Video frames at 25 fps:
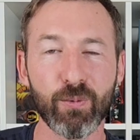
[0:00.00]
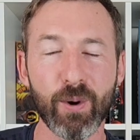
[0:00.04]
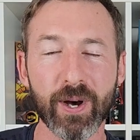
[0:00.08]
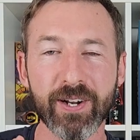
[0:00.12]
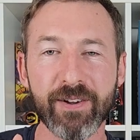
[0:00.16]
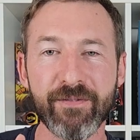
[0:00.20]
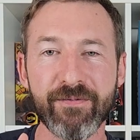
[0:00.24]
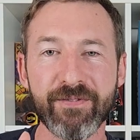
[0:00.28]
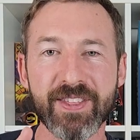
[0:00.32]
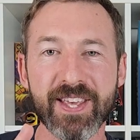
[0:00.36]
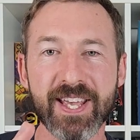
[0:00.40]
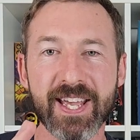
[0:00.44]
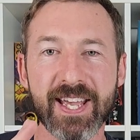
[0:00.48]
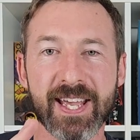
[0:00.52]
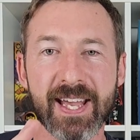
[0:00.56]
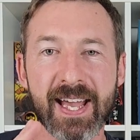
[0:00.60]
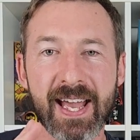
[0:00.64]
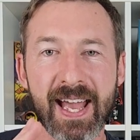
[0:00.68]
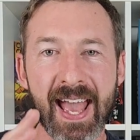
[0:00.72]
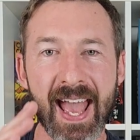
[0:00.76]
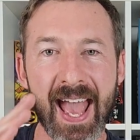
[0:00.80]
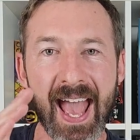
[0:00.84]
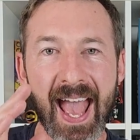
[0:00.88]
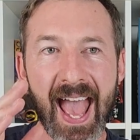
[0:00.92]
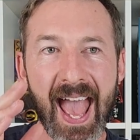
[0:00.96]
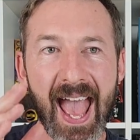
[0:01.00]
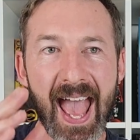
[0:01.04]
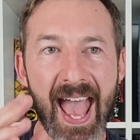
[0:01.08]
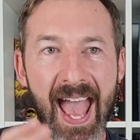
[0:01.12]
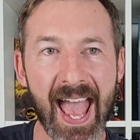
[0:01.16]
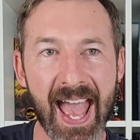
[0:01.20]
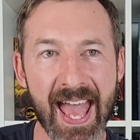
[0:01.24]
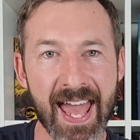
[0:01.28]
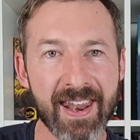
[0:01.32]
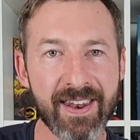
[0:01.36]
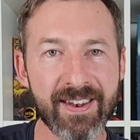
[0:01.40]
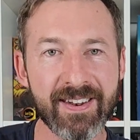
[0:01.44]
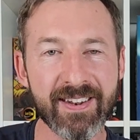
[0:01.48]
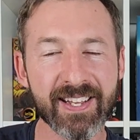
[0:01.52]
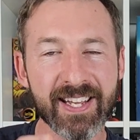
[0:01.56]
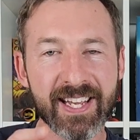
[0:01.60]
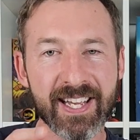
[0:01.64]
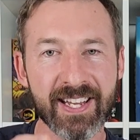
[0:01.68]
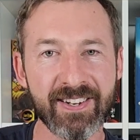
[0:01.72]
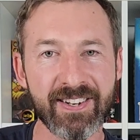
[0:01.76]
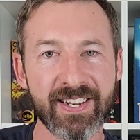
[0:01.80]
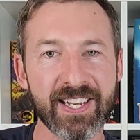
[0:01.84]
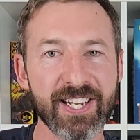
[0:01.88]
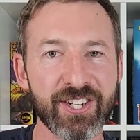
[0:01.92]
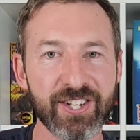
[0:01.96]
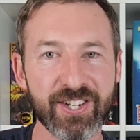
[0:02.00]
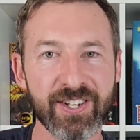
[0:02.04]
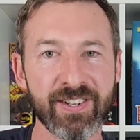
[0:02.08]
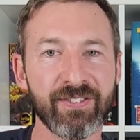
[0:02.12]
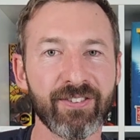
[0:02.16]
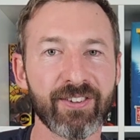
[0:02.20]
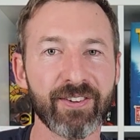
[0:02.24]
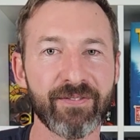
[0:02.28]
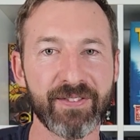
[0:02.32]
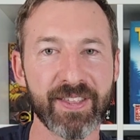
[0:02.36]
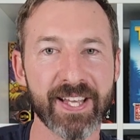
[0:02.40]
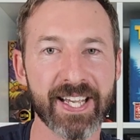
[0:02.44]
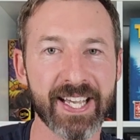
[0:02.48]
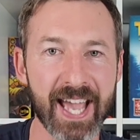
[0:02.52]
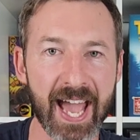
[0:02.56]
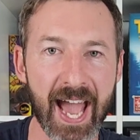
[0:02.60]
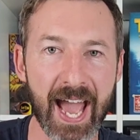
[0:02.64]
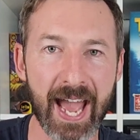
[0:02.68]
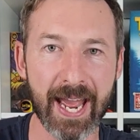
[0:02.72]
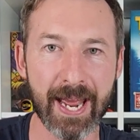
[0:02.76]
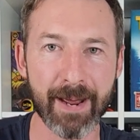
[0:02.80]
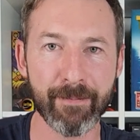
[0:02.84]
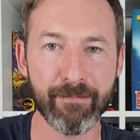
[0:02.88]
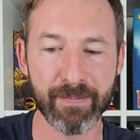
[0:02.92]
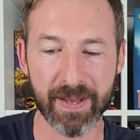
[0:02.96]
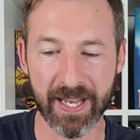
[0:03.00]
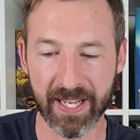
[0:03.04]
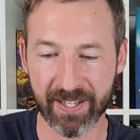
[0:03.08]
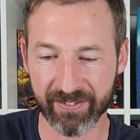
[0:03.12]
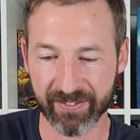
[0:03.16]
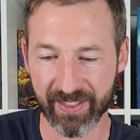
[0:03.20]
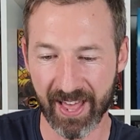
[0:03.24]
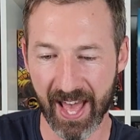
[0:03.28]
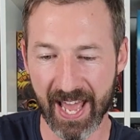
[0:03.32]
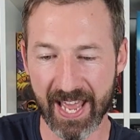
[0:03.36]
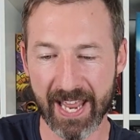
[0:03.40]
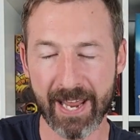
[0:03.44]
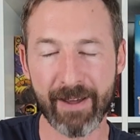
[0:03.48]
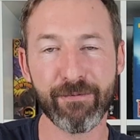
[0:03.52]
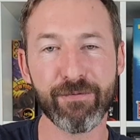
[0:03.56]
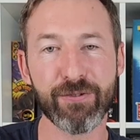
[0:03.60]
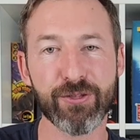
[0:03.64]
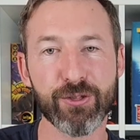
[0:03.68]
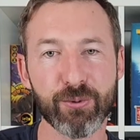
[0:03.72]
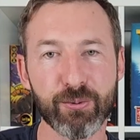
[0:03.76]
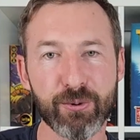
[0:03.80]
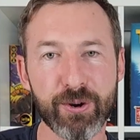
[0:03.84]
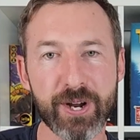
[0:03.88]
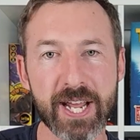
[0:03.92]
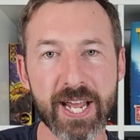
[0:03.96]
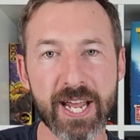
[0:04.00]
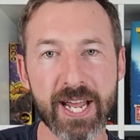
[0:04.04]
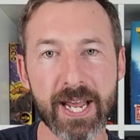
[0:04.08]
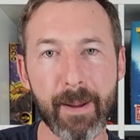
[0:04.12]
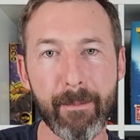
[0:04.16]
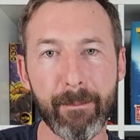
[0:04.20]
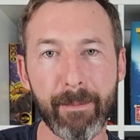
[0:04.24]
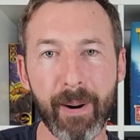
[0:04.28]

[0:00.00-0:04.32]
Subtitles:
one of the end conditions of the game is that if 3